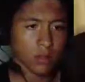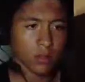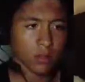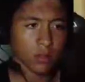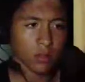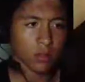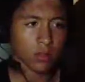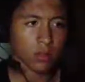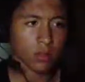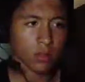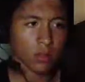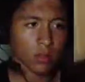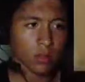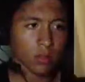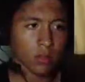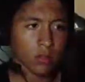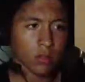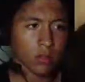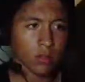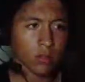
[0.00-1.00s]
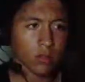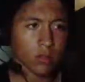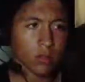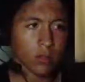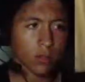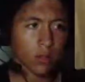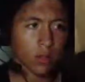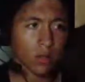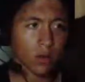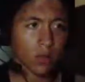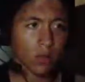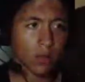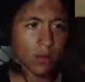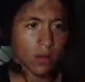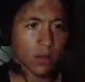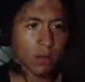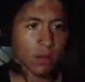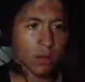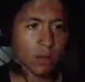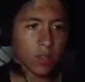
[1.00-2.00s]
What am I
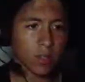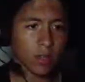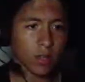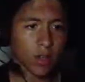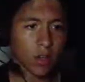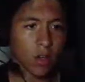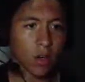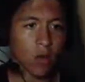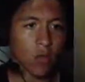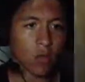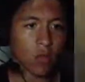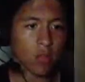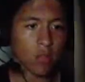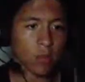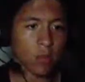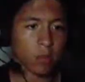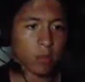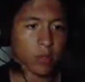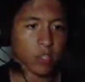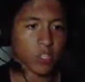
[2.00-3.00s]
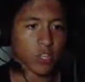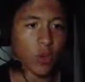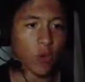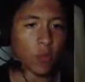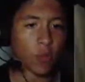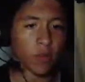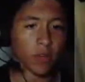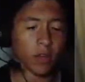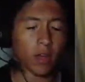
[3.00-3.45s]
supposed to. Oh, push open.